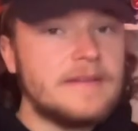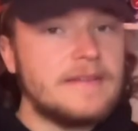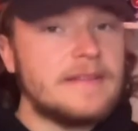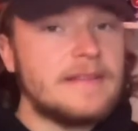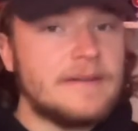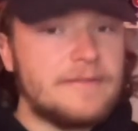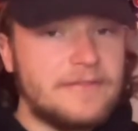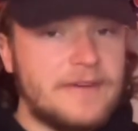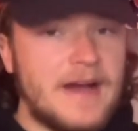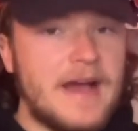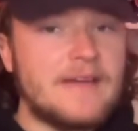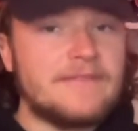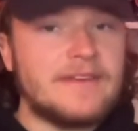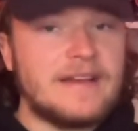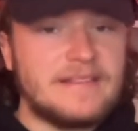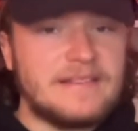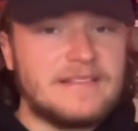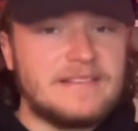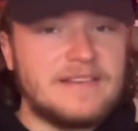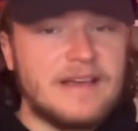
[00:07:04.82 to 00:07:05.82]
5
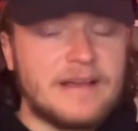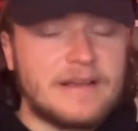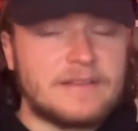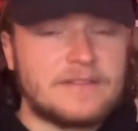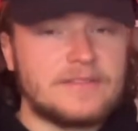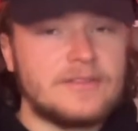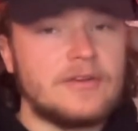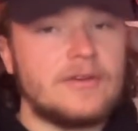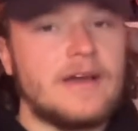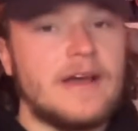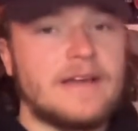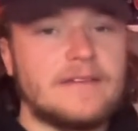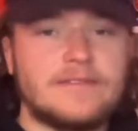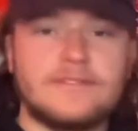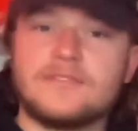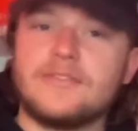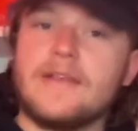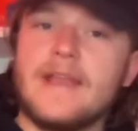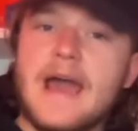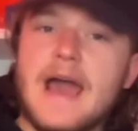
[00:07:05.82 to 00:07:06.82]
and 6. Okay,
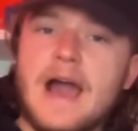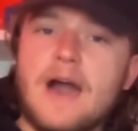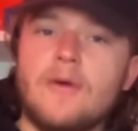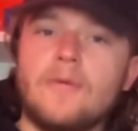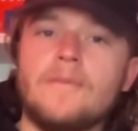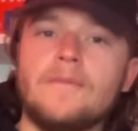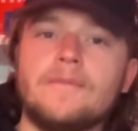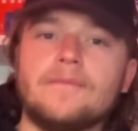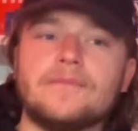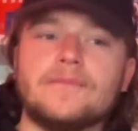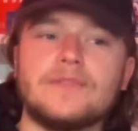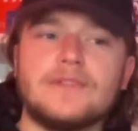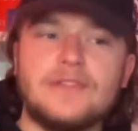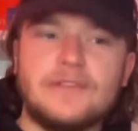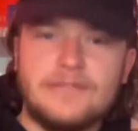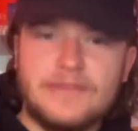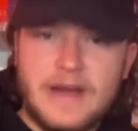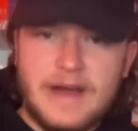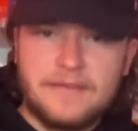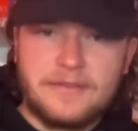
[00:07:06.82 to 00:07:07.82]
so now
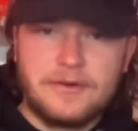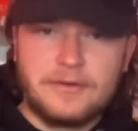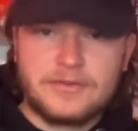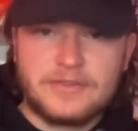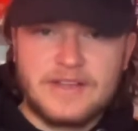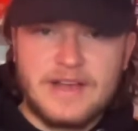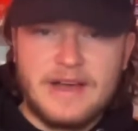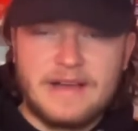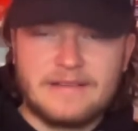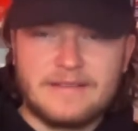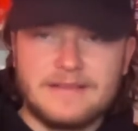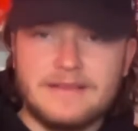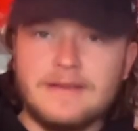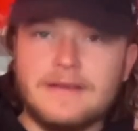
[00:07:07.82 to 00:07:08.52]
you've got those guys.